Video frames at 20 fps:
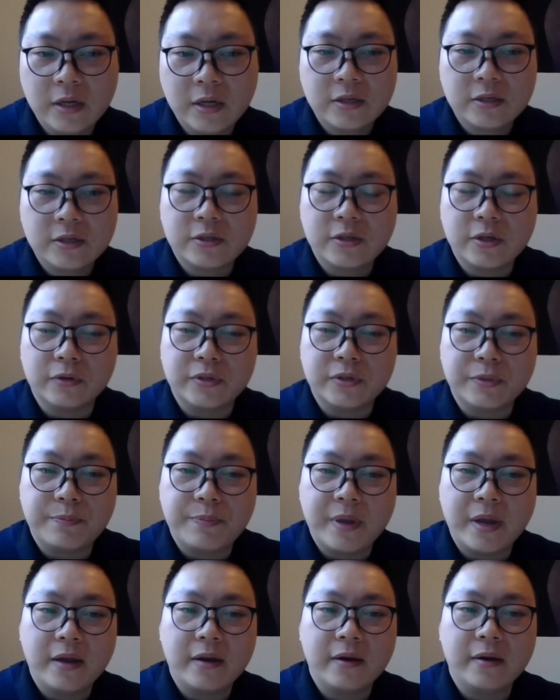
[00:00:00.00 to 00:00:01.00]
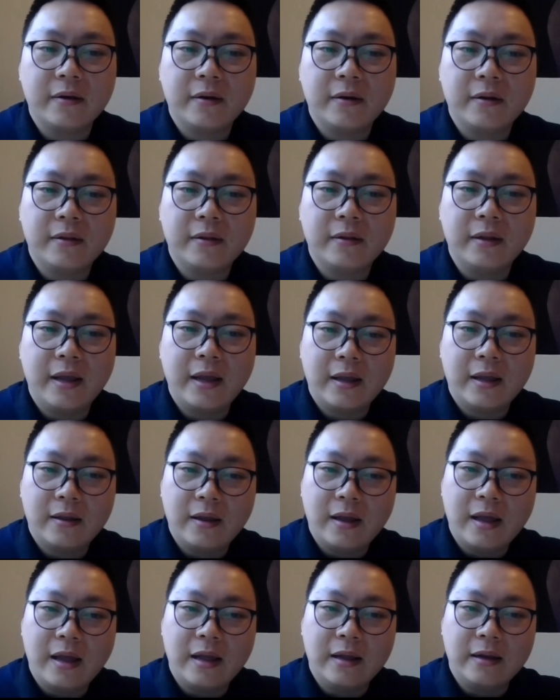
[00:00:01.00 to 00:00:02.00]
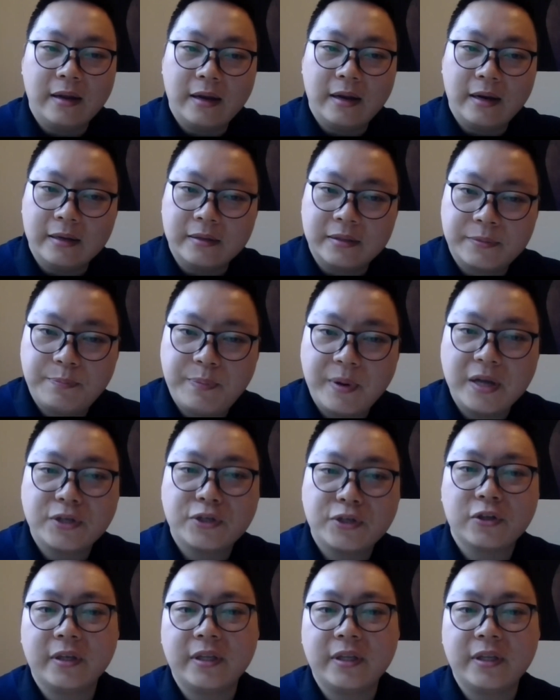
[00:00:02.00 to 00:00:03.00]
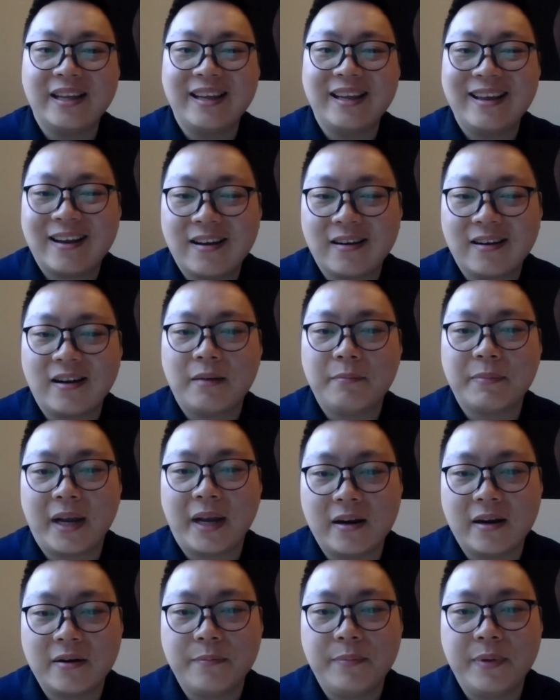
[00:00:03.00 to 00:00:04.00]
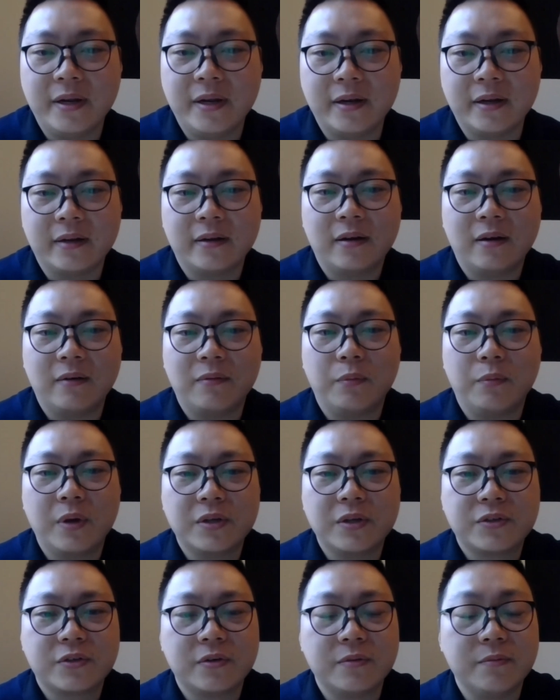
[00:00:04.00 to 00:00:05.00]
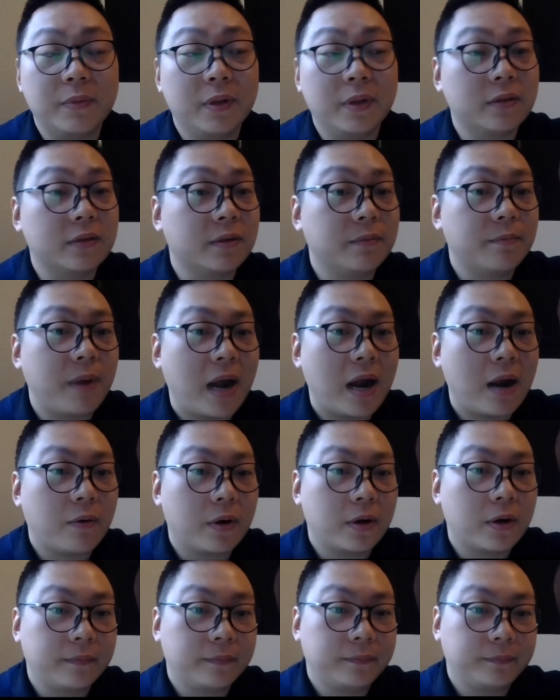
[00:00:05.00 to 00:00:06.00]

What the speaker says: So Japan, and especially the economic underpinning of Western military power.